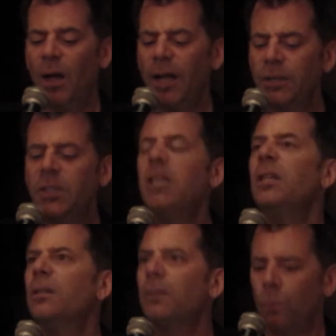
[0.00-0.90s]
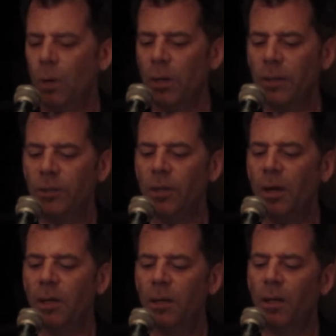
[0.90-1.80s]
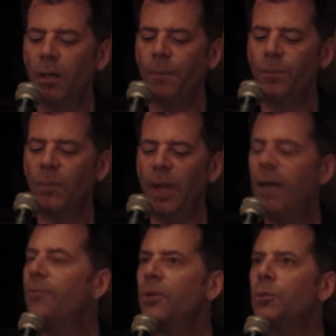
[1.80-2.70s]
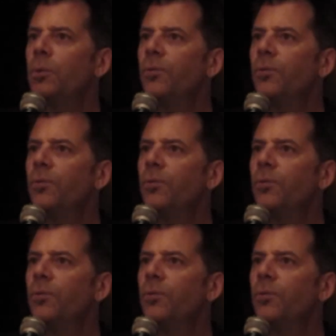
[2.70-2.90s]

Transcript: "I see," Wallace nodded. "And if this were